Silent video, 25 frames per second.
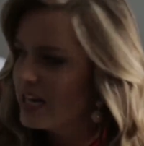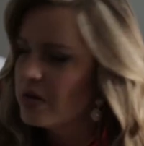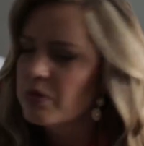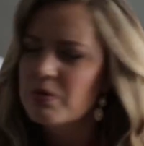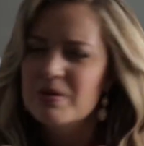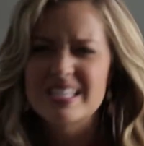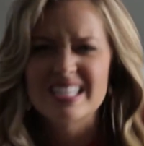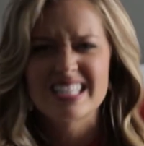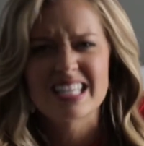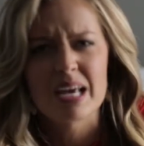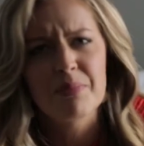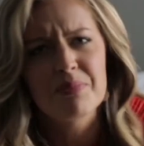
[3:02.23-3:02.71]
It
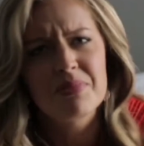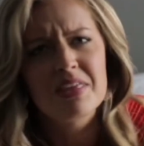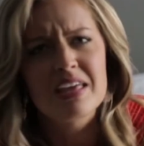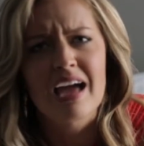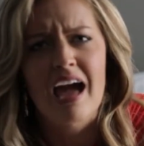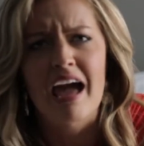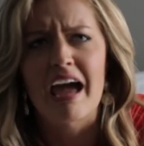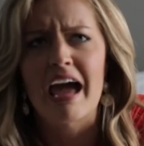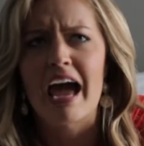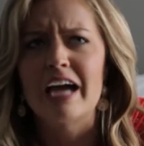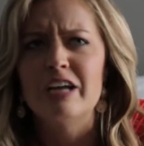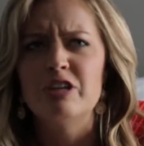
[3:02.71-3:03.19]
was
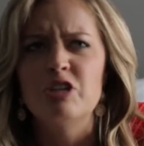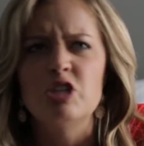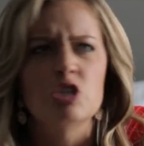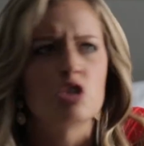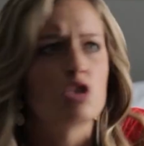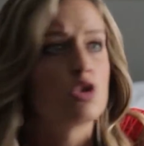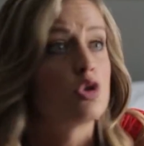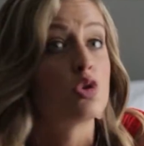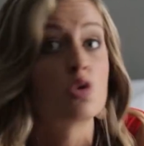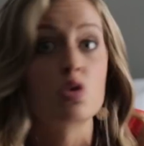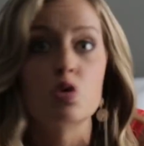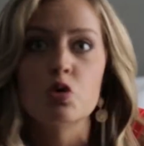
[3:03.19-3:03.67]
something I
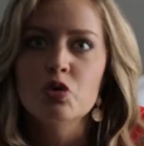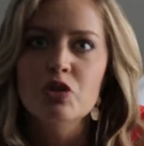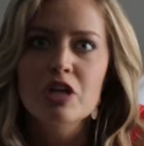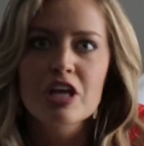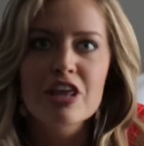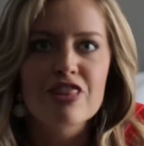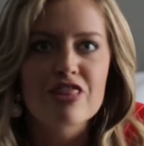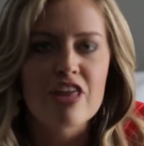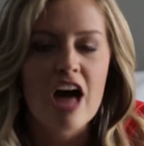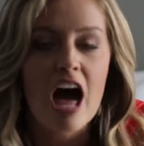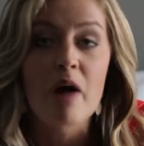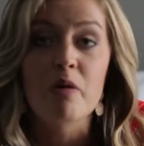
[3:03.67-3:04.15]
just
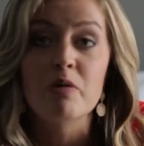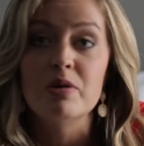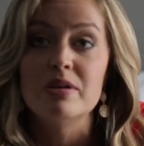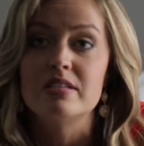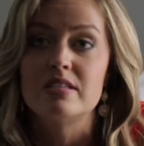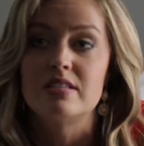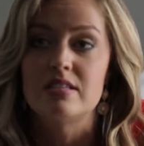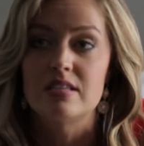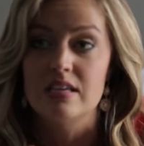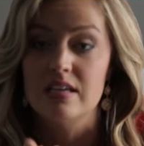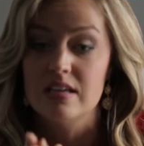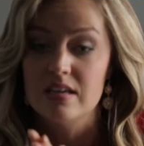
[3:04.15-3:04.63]
truly thought
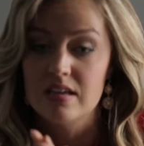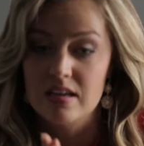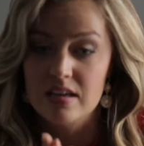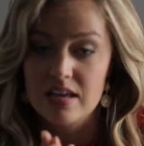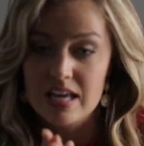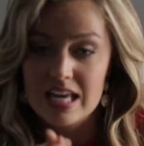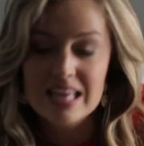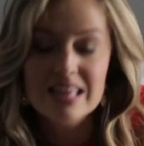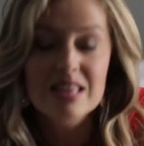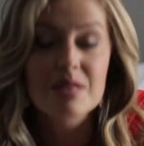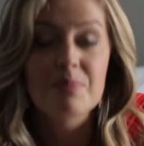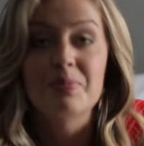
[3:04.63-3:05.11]
was
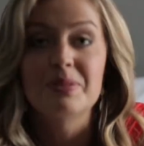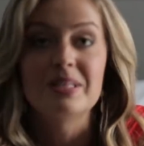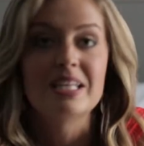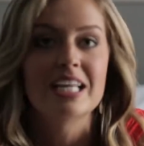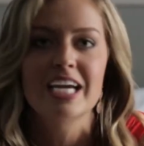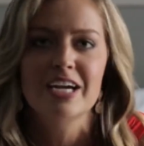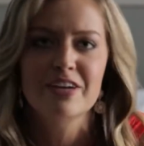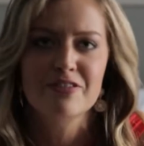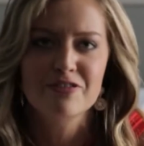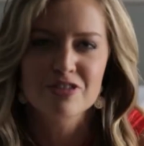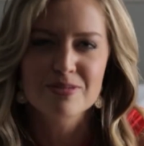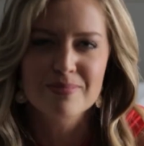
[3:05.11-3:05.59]
in the
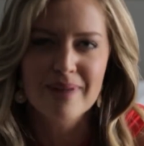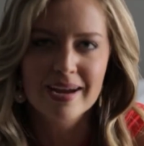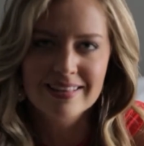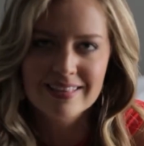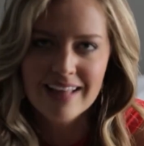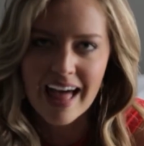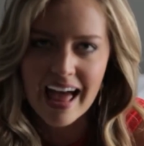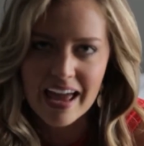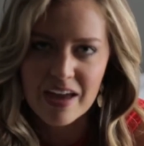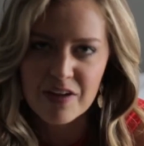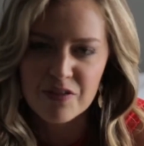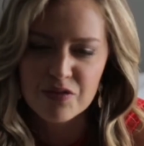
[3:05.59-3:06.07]
plan for my
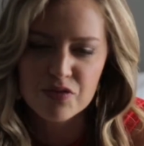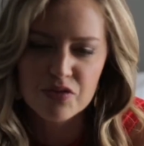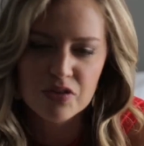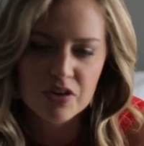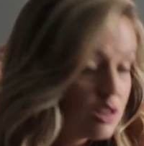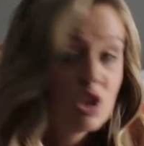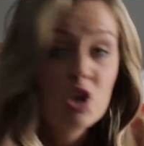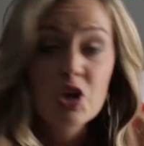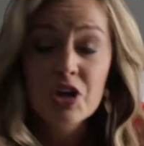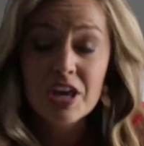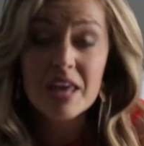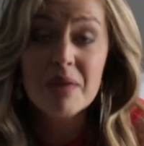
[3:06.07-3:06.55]
life.
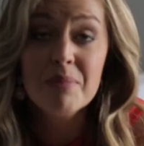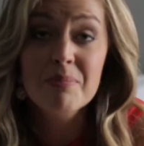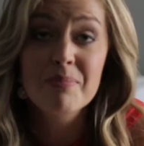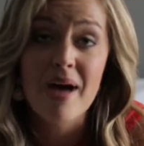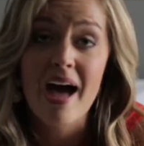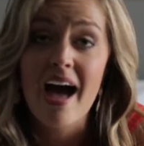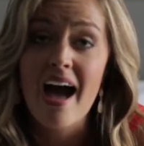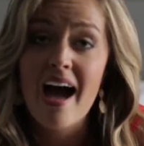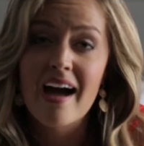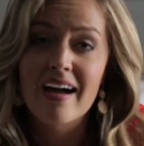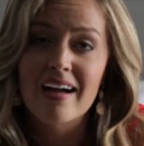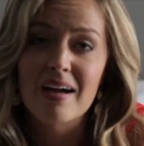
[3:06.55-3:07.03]
Looking
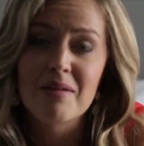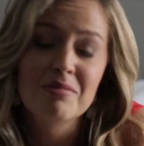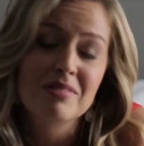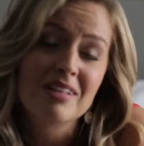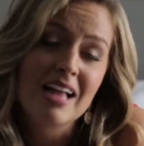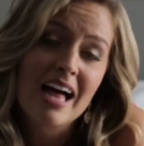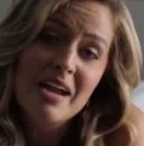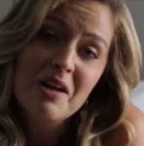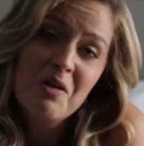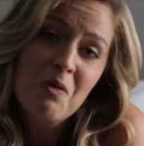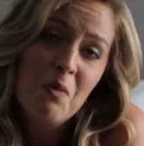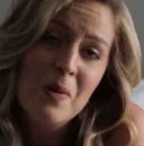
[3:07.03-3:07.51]
back, I'm
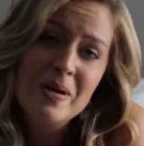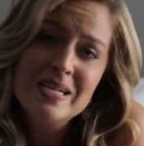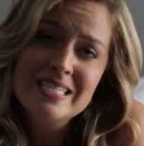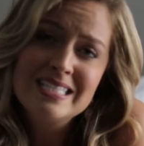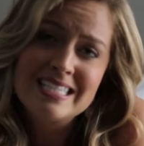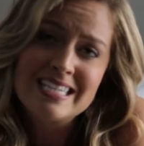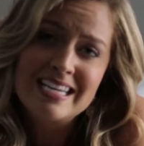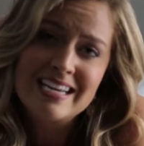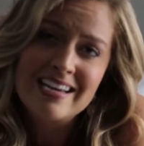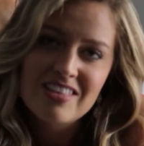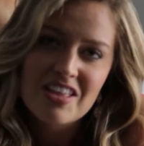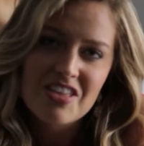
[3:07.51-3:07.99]
glad it
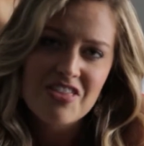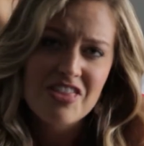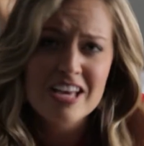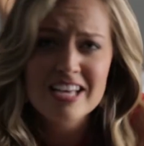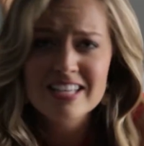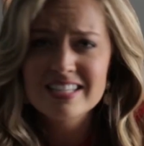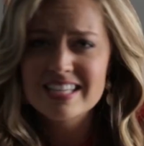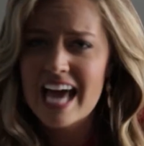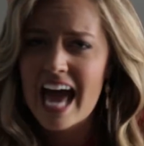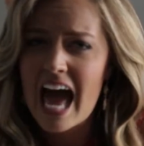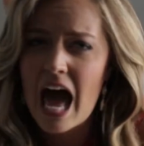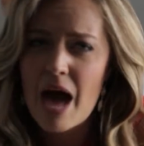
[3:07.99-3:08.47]
wasn't. The
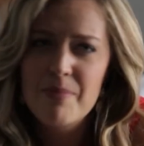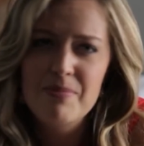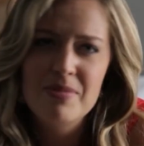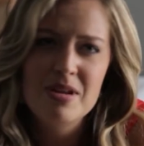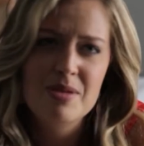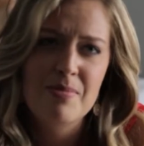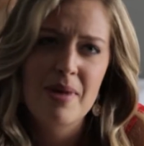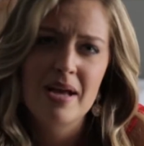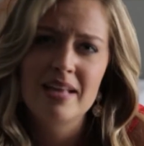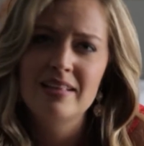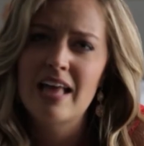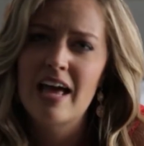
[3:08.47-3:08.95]
things that happened
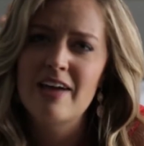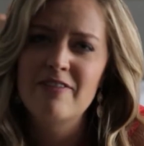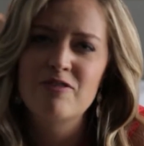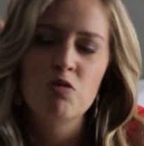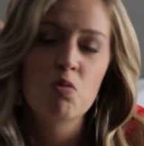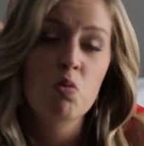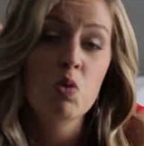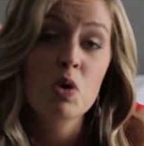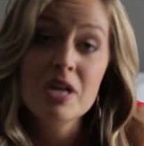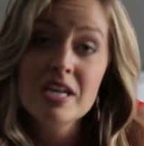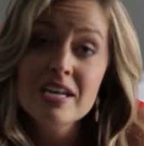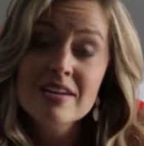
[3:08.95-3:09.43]
in my
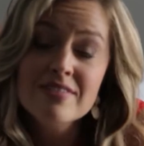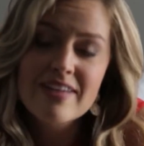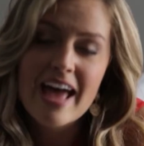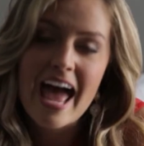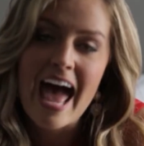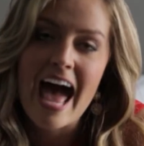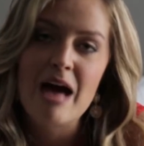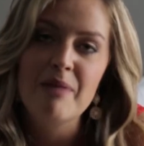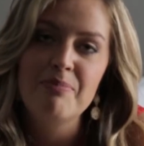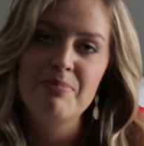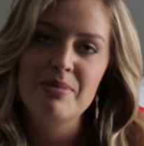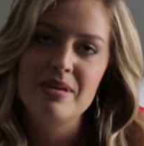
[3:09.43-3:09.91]
life wouldn't have
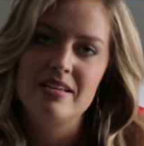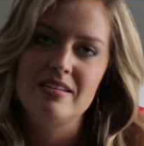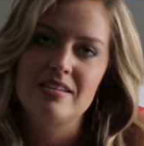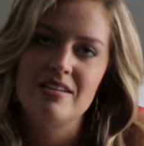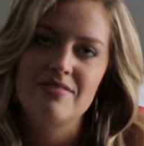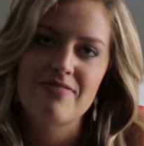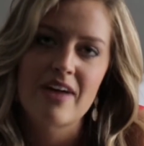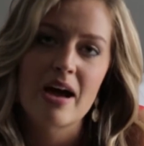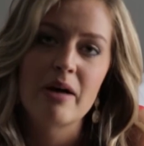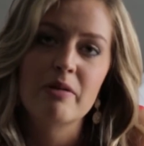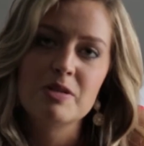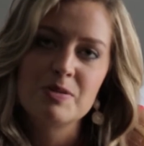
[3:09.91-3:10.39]
happened
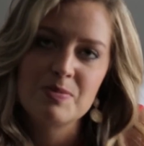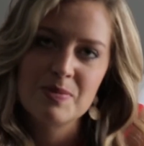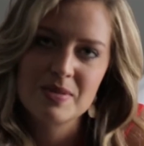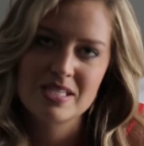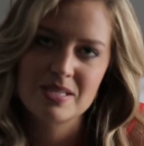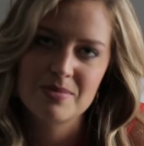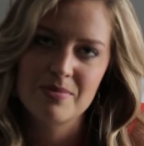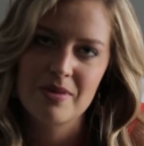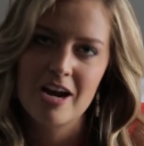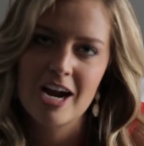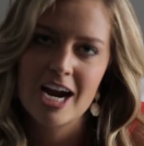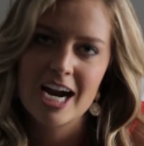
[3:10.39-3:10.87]
if I was
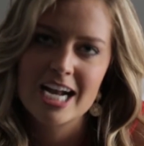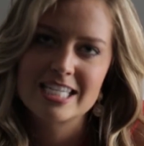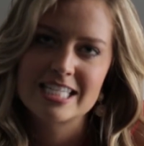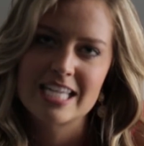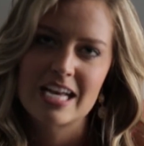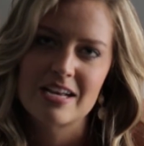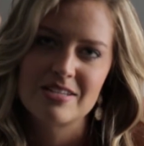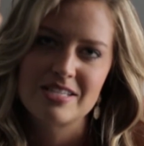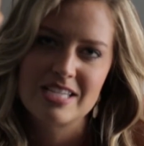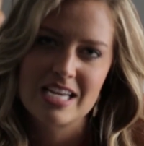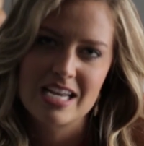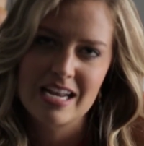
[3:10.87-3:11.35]
Miss America's
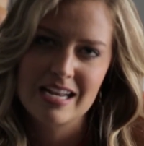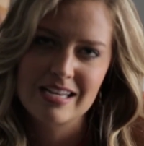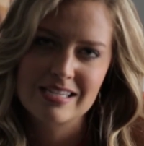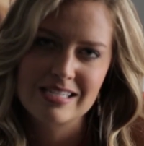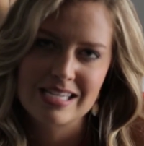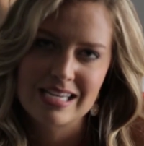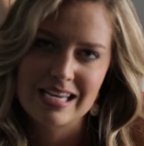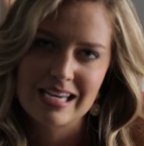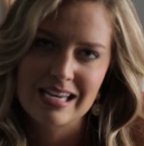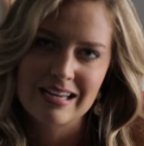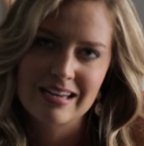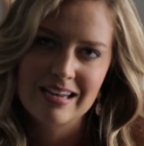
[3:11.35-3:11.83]
Outstanding
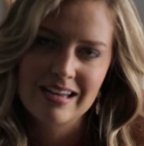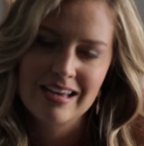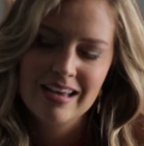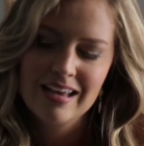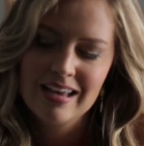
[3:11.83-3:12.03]
Teen.